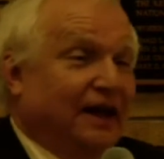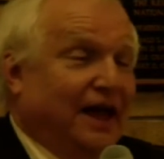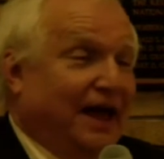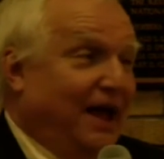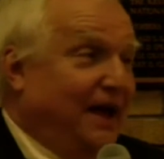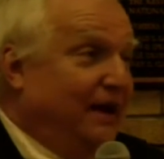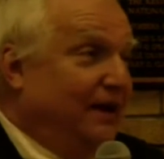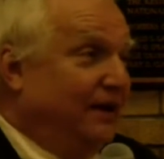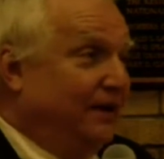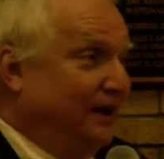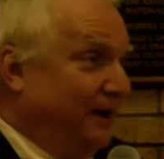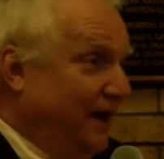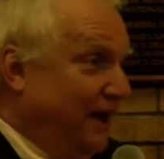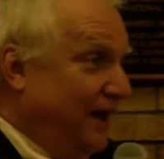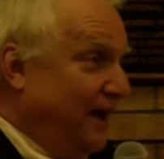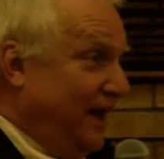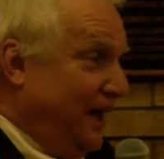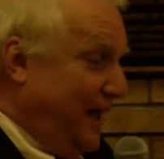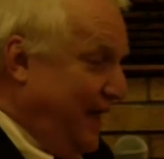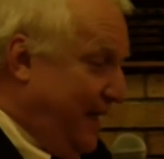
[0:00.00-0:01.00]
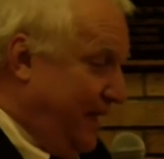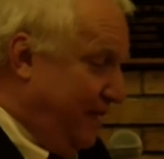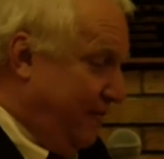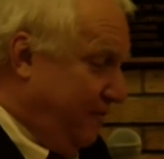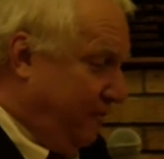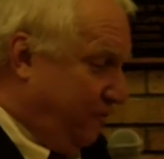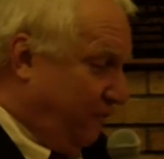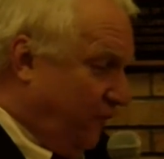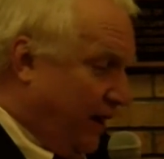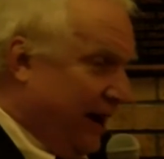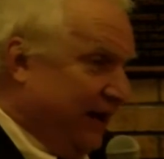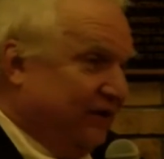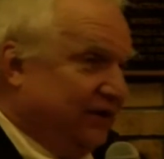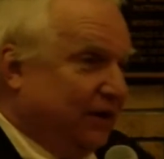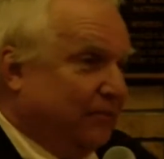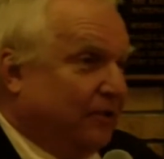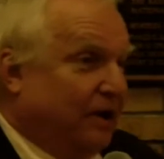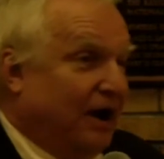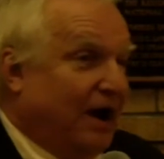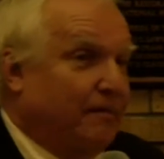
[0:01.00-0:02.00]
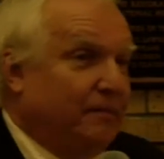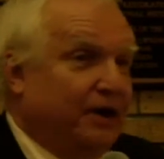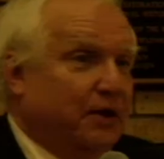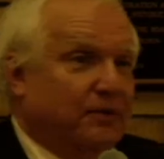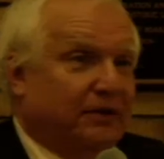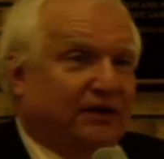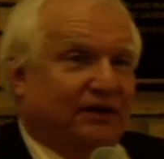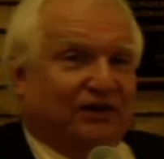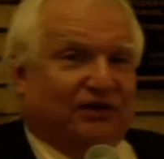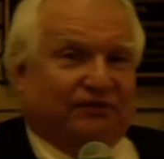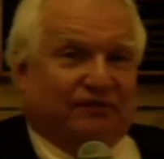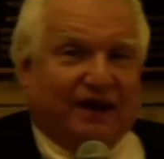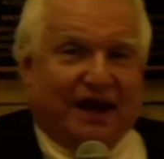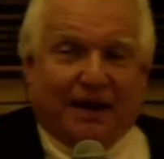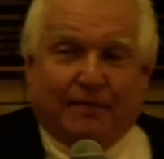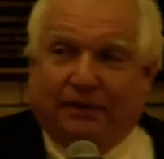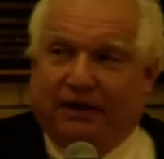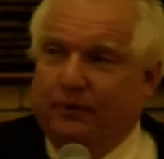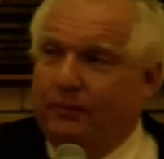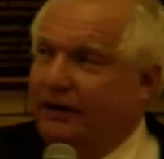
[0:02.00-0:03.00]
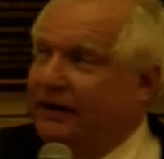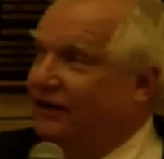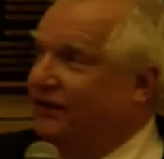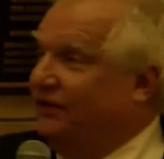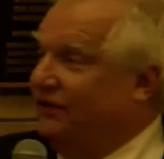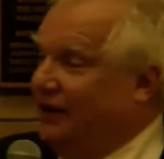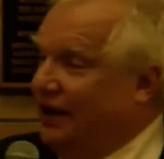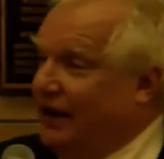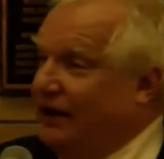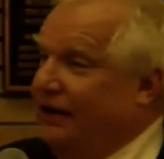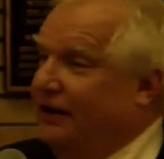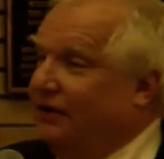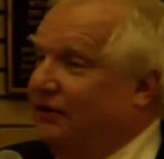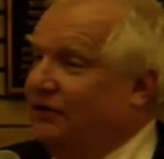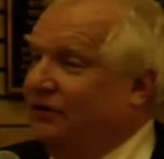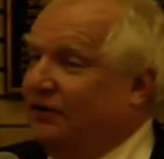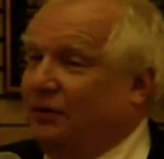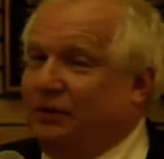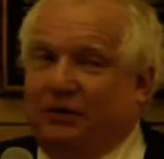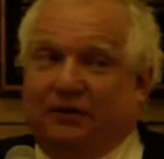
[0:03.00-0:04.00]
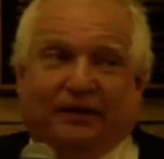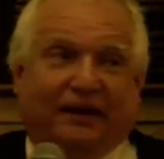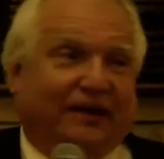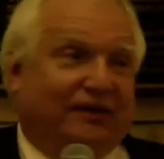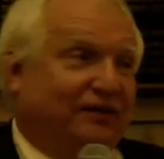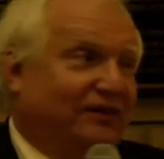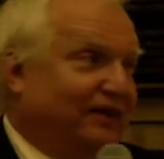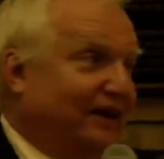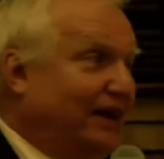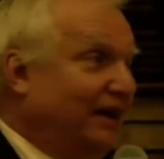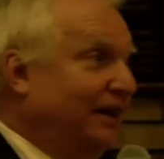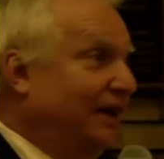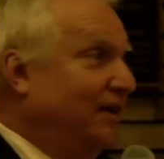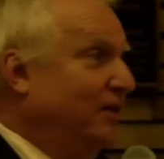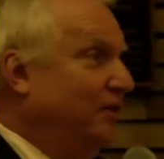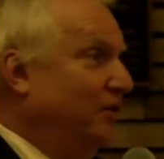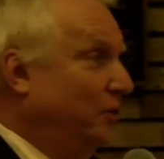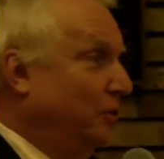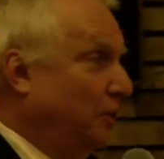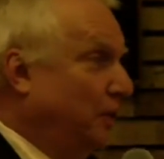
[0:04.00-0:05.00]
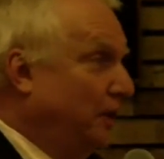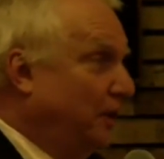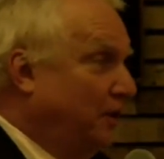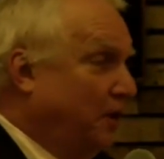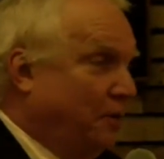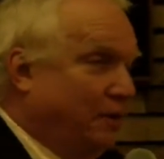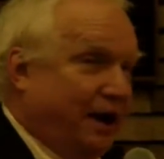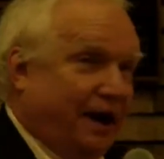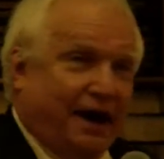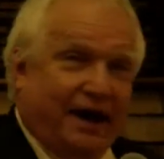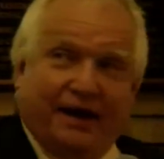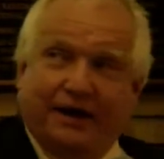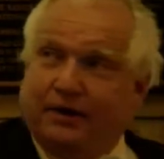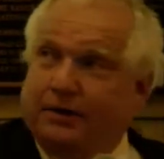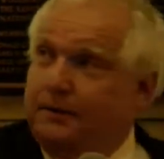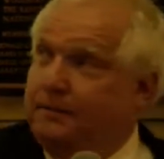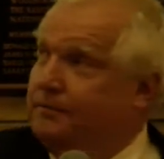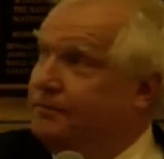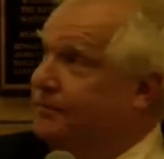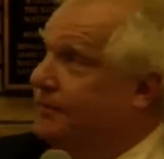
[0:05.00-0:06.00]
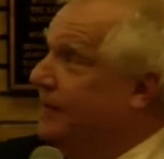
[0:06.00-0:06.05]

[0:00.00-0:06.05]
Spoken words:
And he winds up coming with his family when he's 10 years old. They settle in Newark, Ohio,